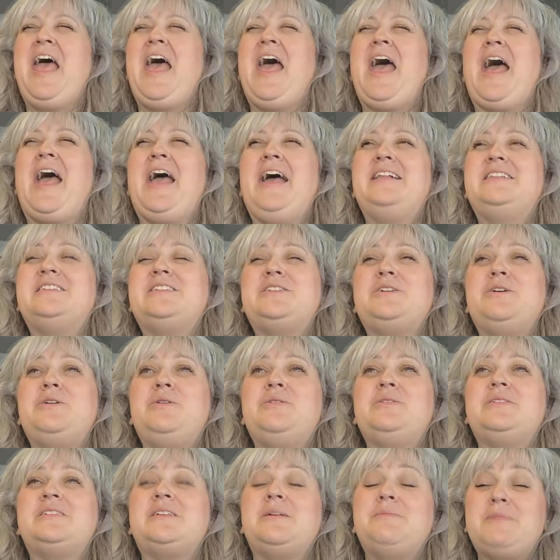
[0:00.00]
And
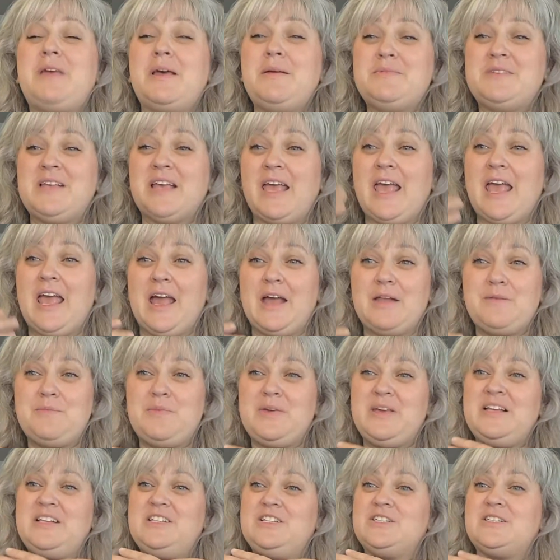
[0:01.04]
so sometimes it can
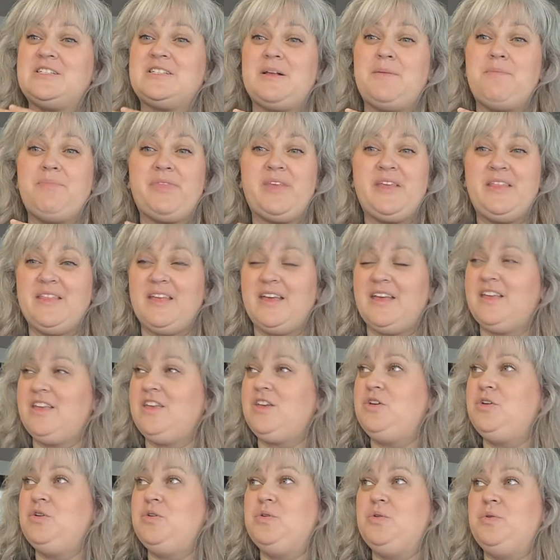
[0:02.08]
be just something that
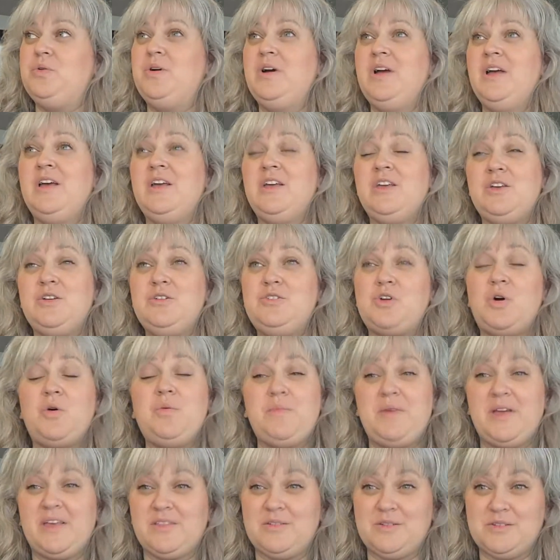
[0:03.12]
you don't
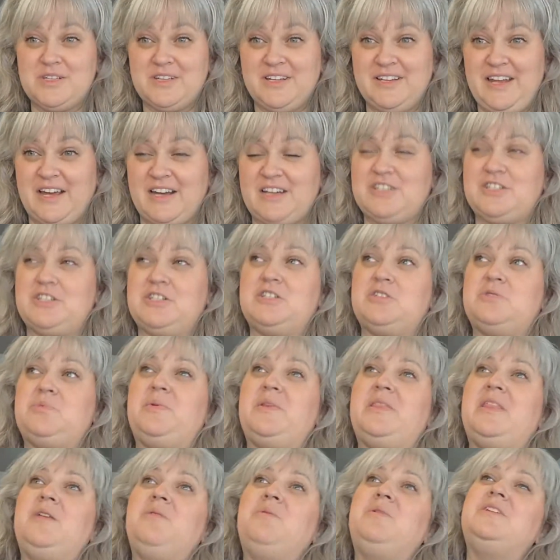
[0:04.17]
make those connections.
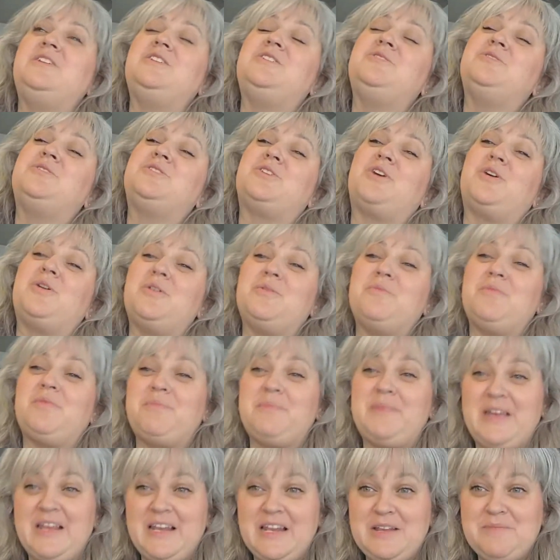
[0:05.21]
But then once you start
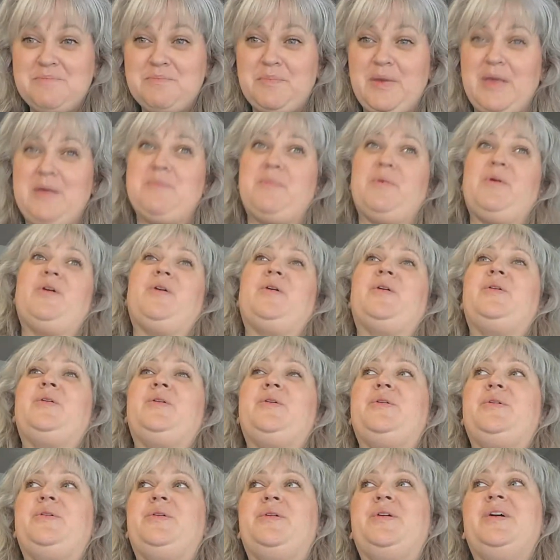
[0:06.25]
meeting people
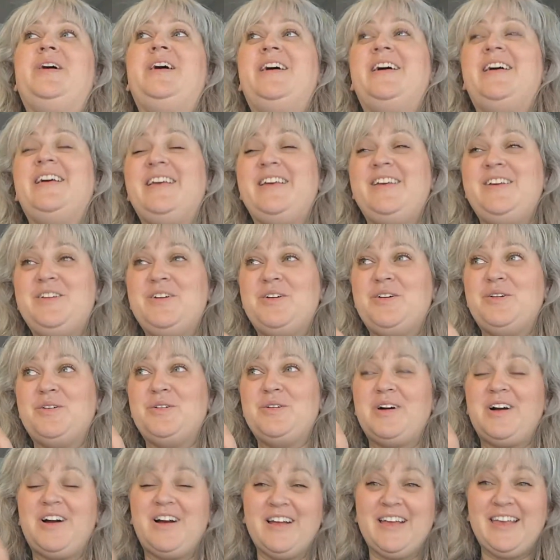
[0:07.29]
who,
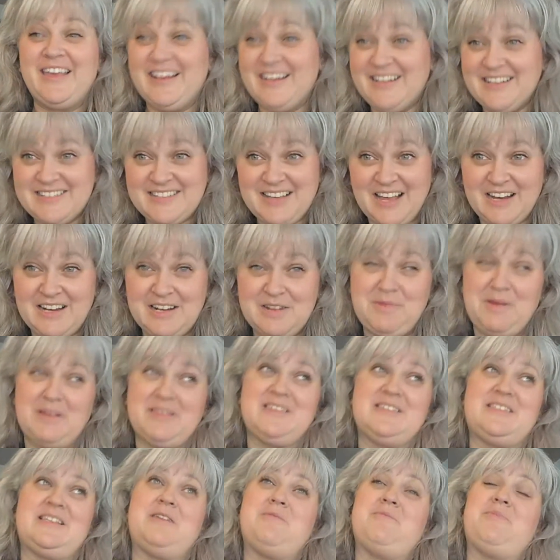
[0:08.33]
get excited about the
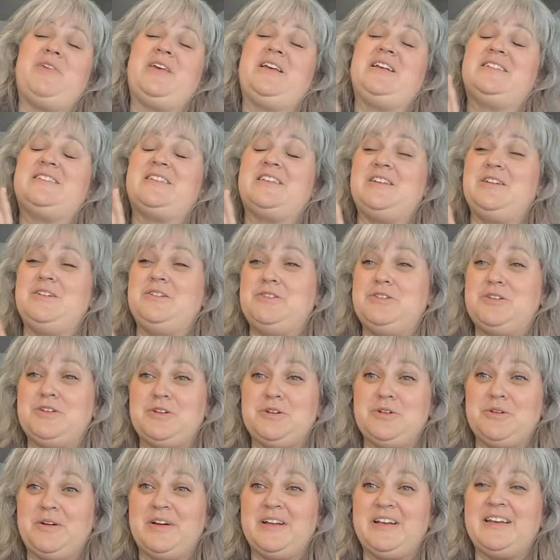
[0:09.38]
same things that you
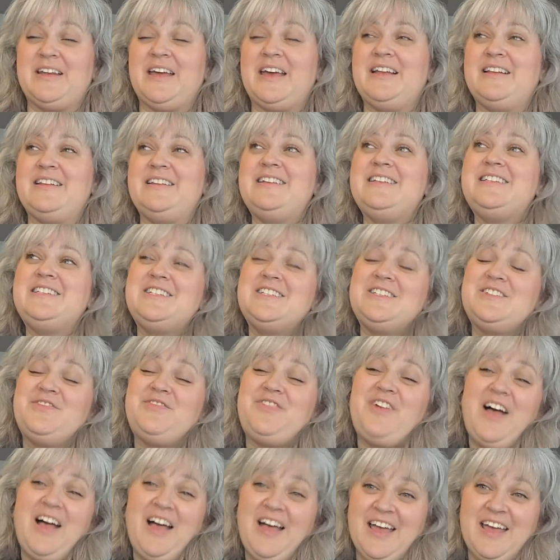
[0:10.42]
do, and it's just
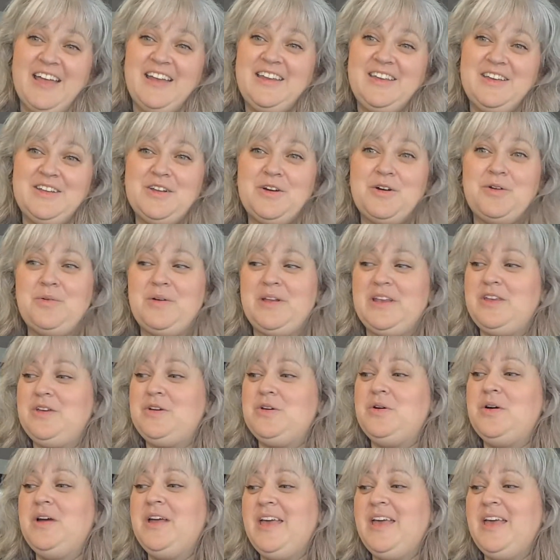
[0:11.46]
fun, when you